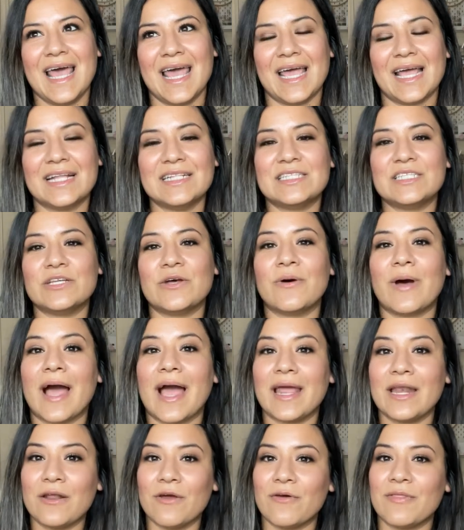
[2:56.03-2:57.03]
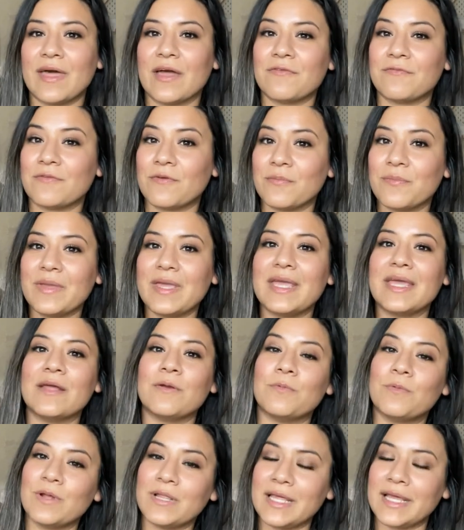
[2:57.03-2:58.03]
And so I know that for me,
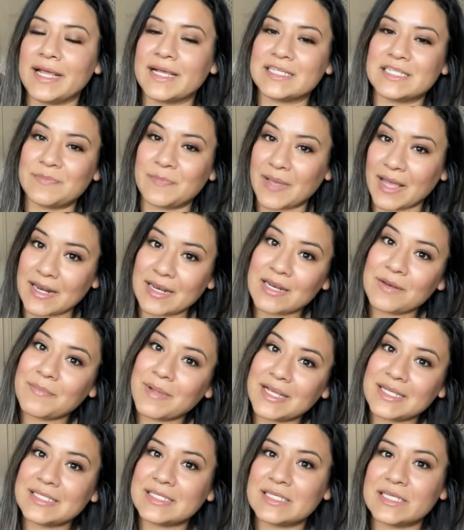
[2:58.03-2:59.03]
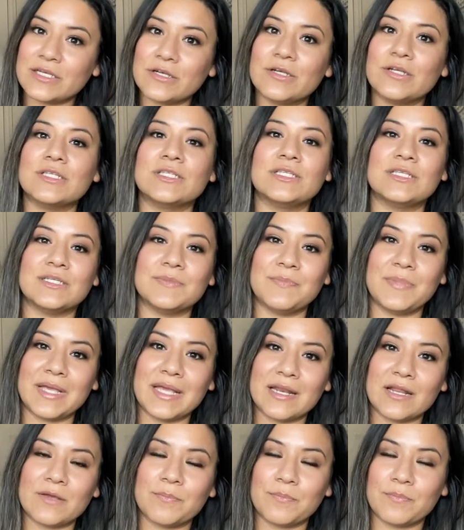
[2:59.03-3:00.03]
it really expanded my skills to
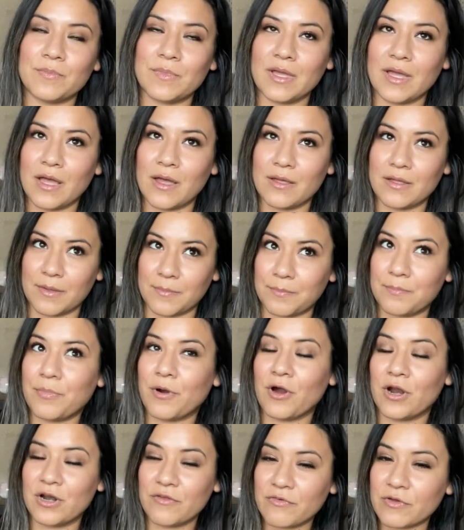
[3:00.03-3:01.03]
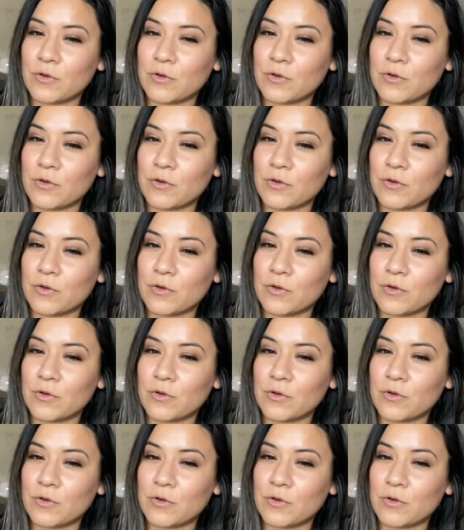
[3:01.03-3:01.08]
being a a part of a